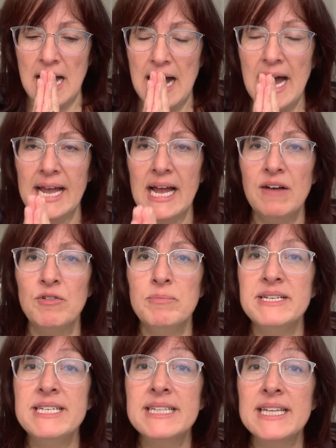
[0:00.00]
I have a
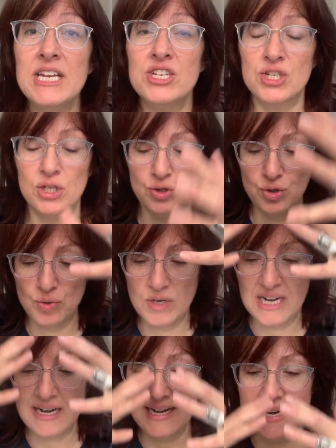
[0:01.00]
meditation to
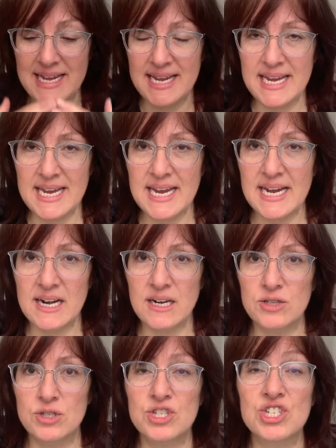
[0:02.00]
clear
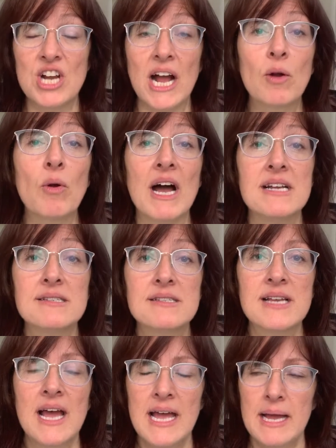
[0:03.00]
the
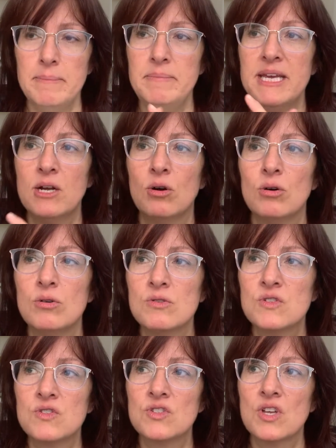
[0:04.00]
chakras
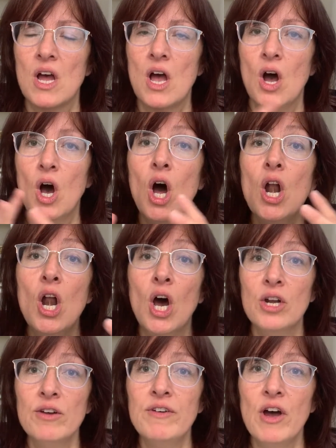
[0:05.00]
because a
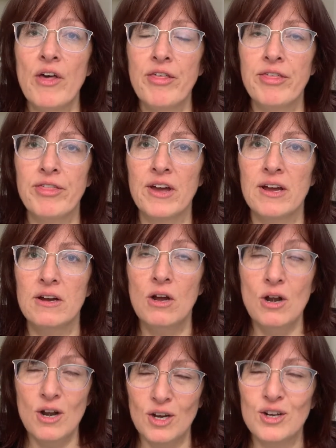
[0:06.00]
lot of us, a
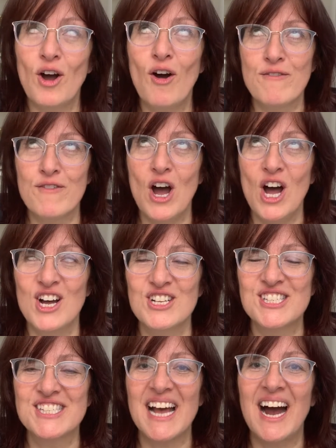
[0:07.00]
lot of
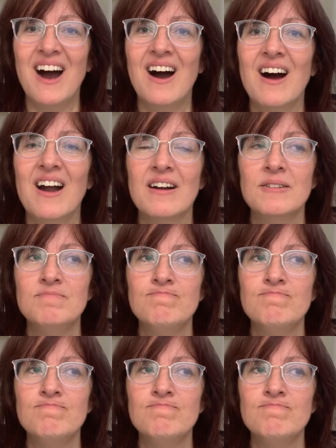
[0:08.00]
us are